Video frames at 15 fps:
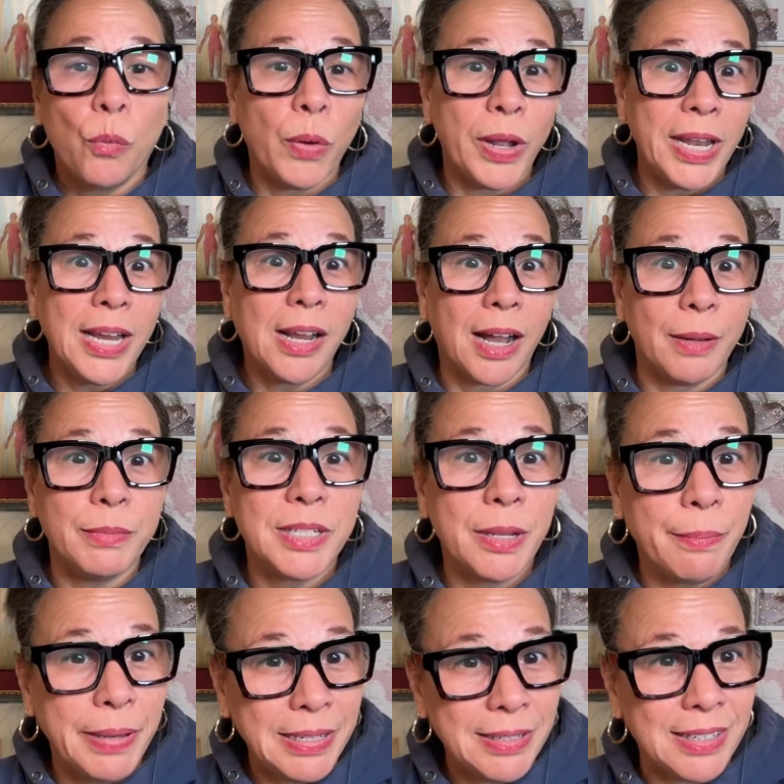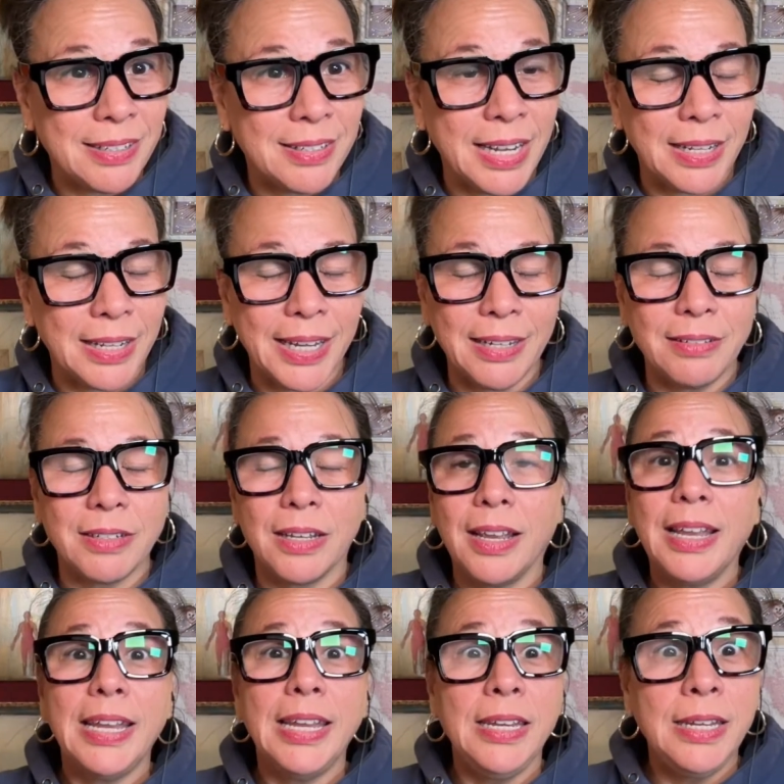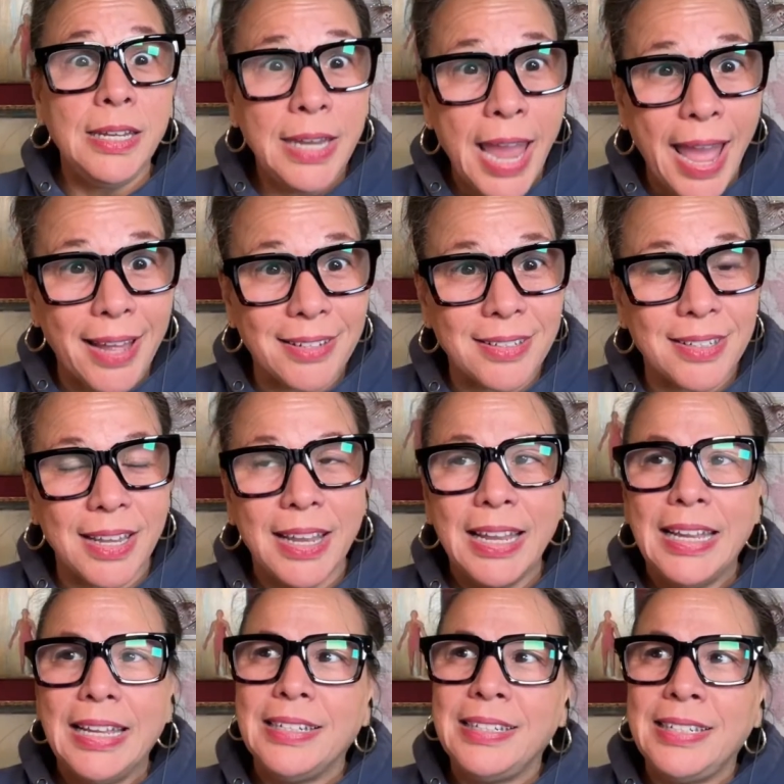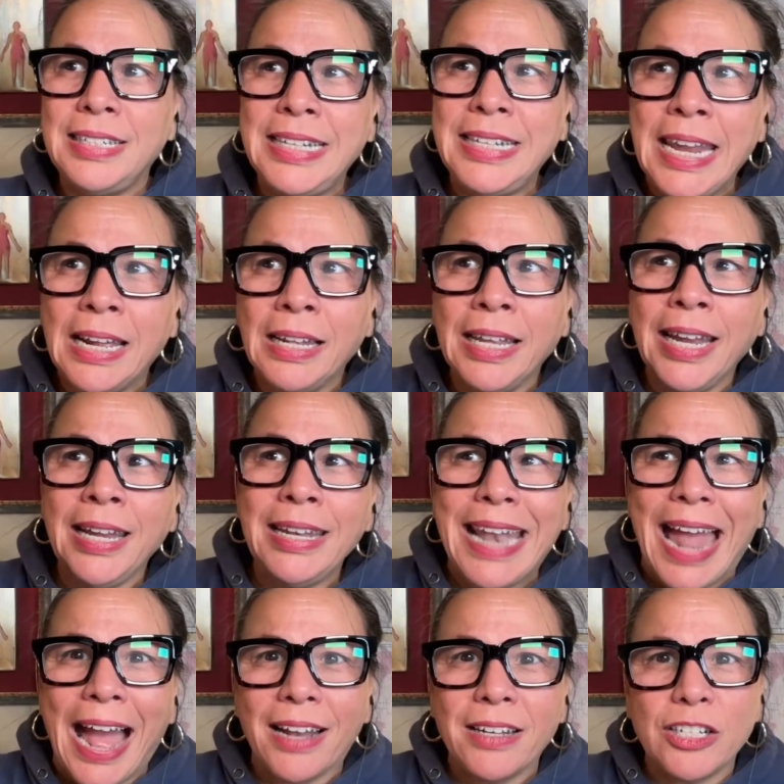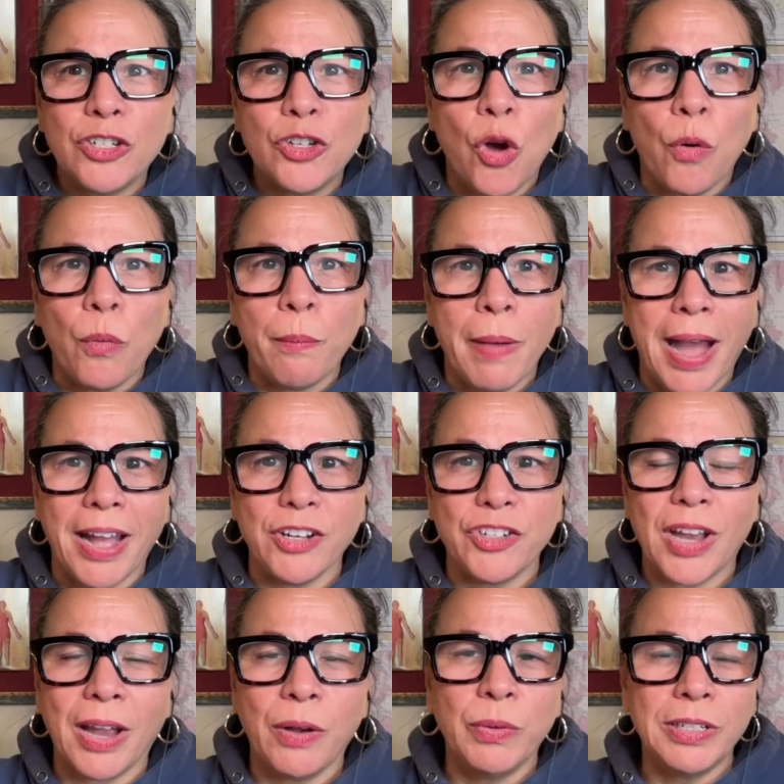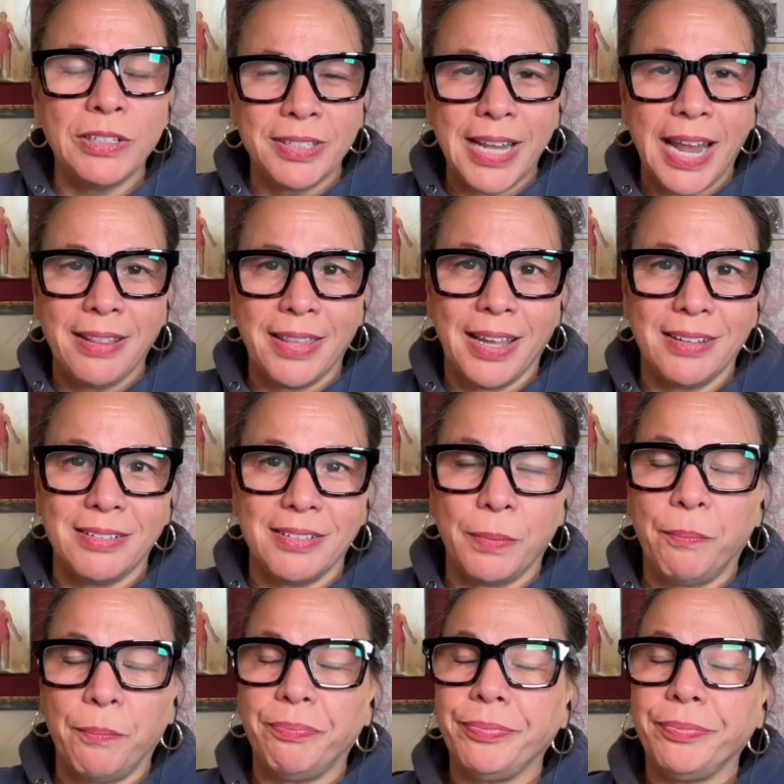when it comes to business dealings? Yes. Stealing, not so much. I will say this.